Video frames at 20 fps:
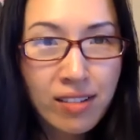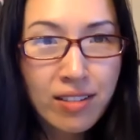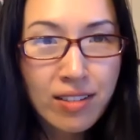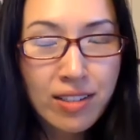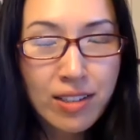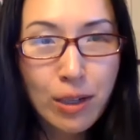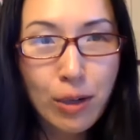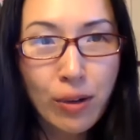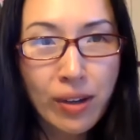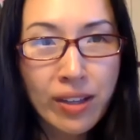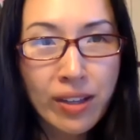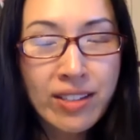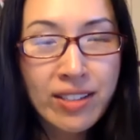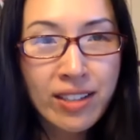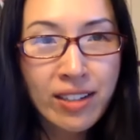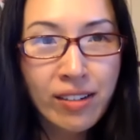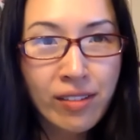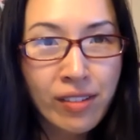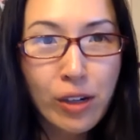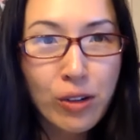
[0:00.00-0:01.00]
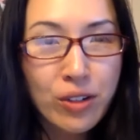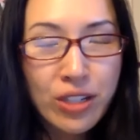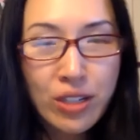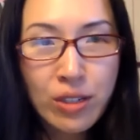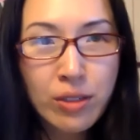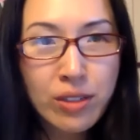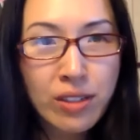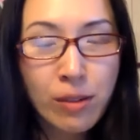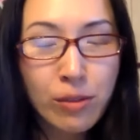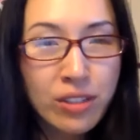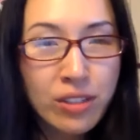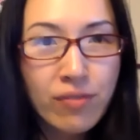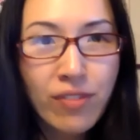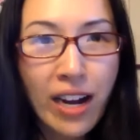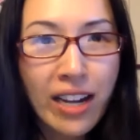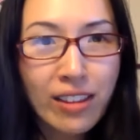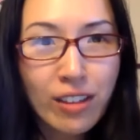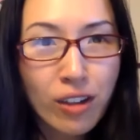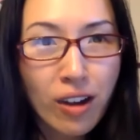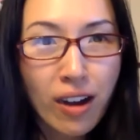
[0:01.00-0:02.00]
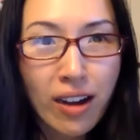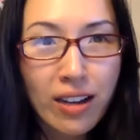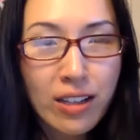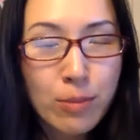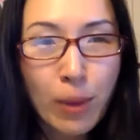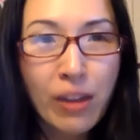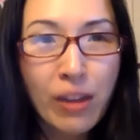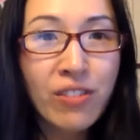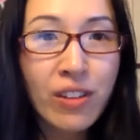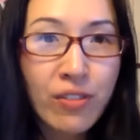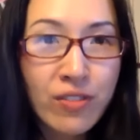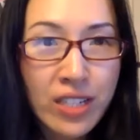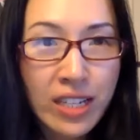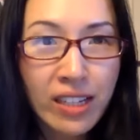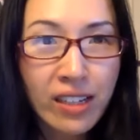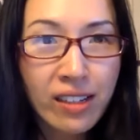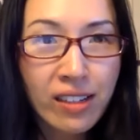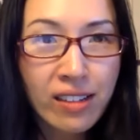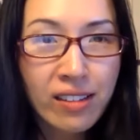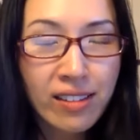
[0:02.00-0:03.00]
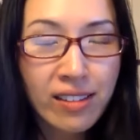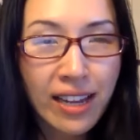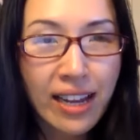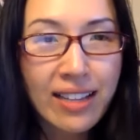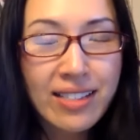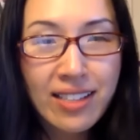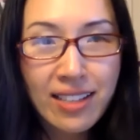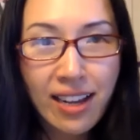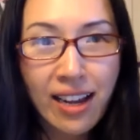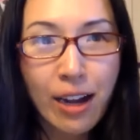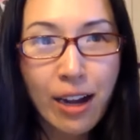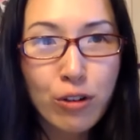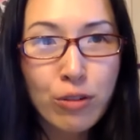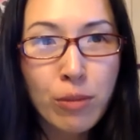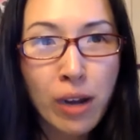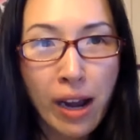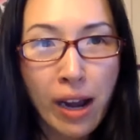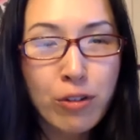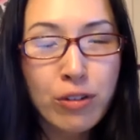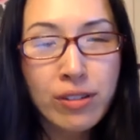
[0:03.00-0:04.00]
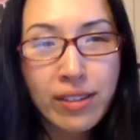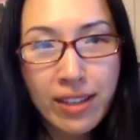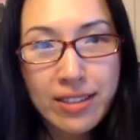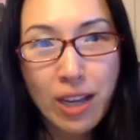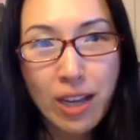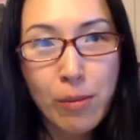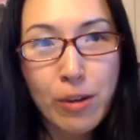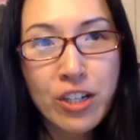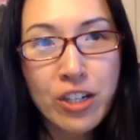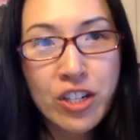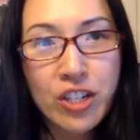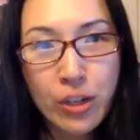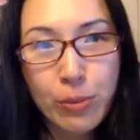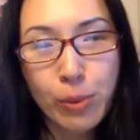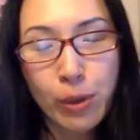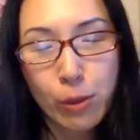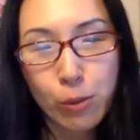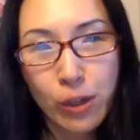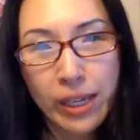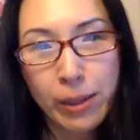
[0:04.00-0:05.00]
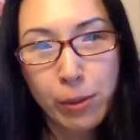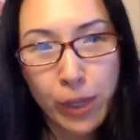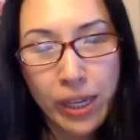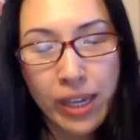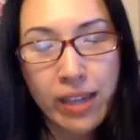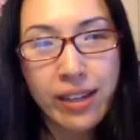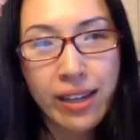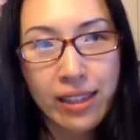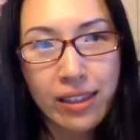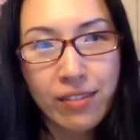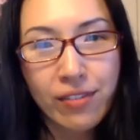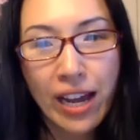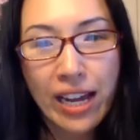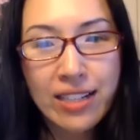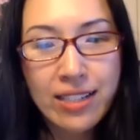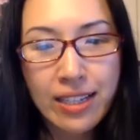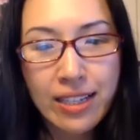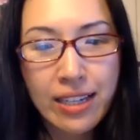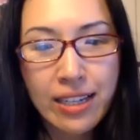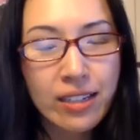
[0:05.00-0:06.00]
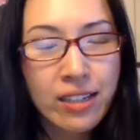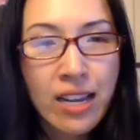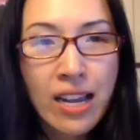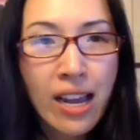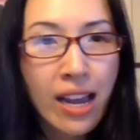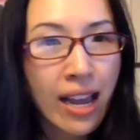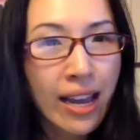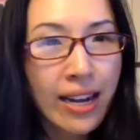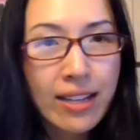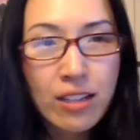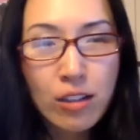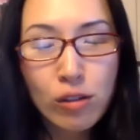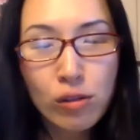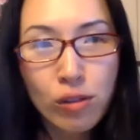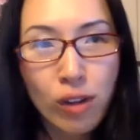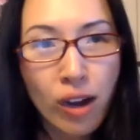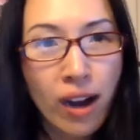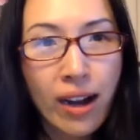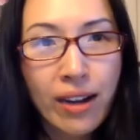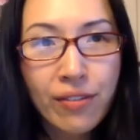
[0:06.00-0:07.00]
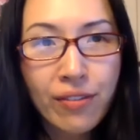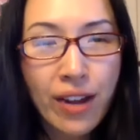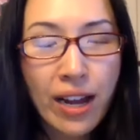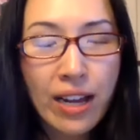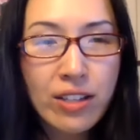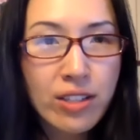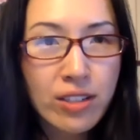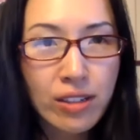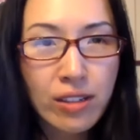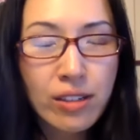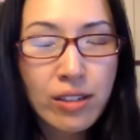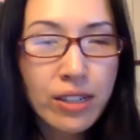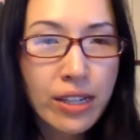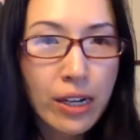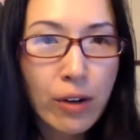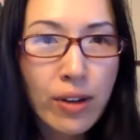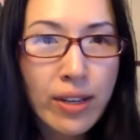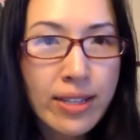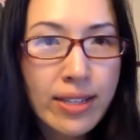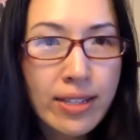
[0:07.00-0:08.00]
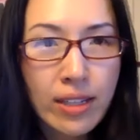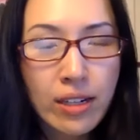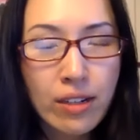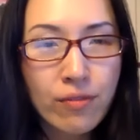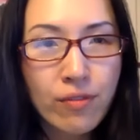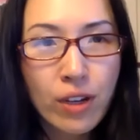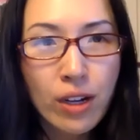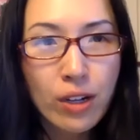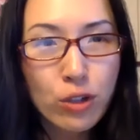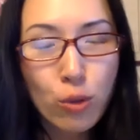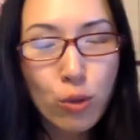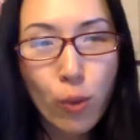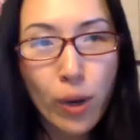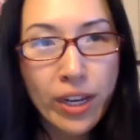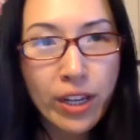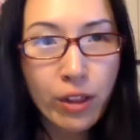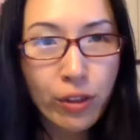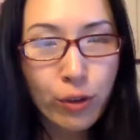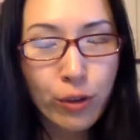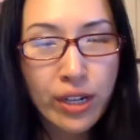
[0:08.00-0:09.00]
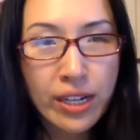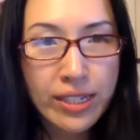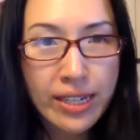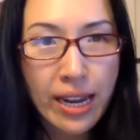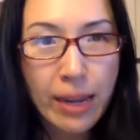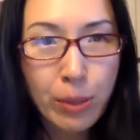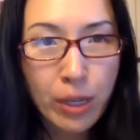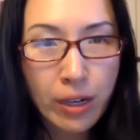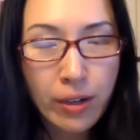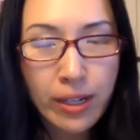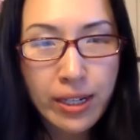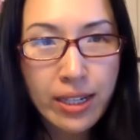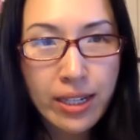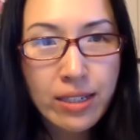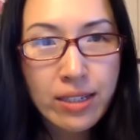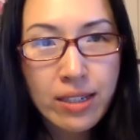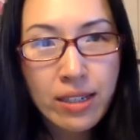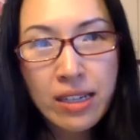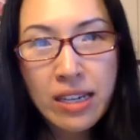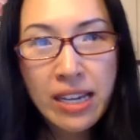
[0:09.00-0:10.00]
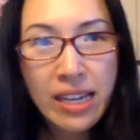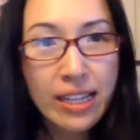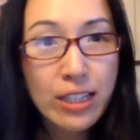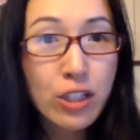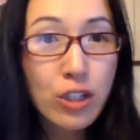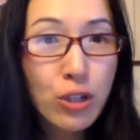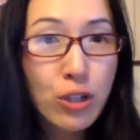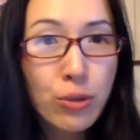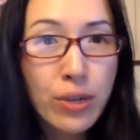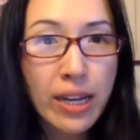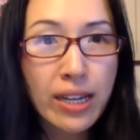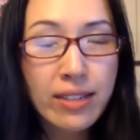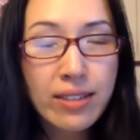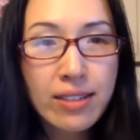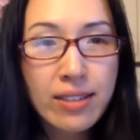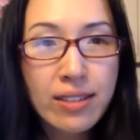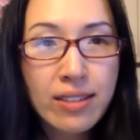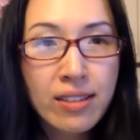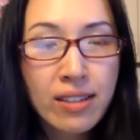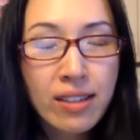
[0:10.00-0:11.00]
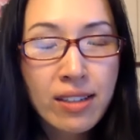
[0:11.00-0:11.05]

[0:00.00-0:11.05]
So instead of, just divide the cost by 50. That's how much cheaper we can get the vaccine. And it's a lot faster. Instead of a 20-30 day period, it's 2 days.